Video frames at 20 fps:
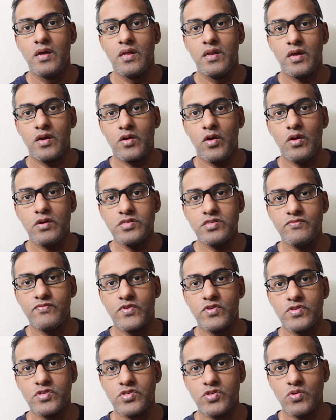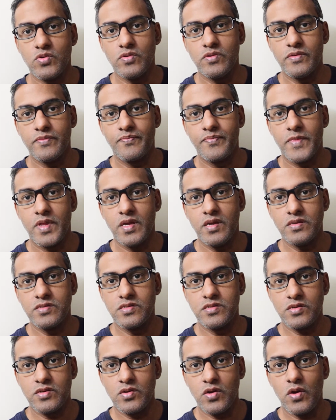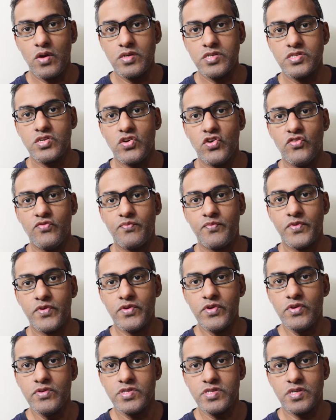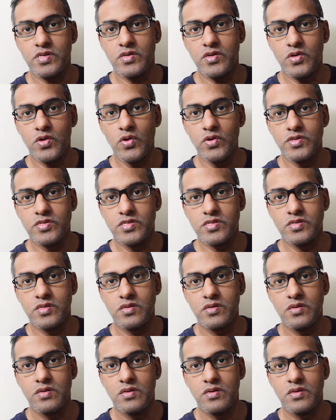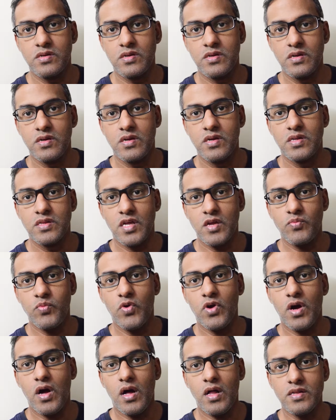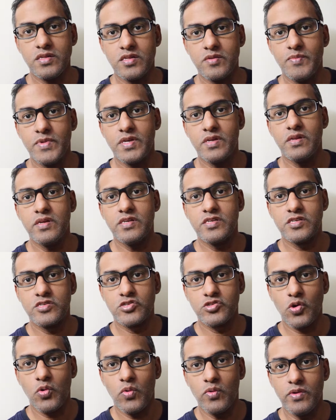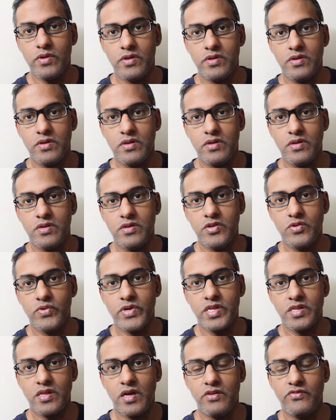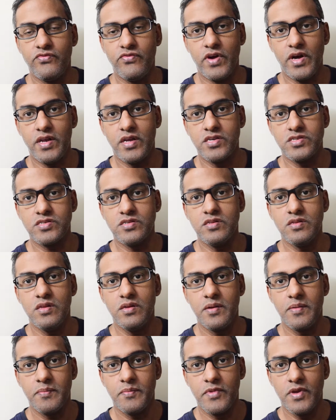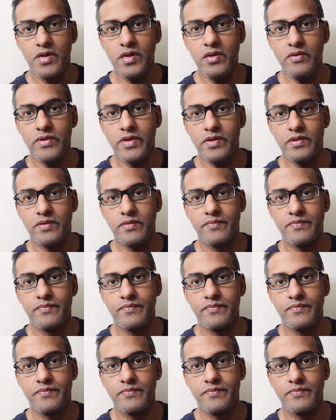Now, cost of goods sold is the cost of producing goods that were ultimately sold during that financial period.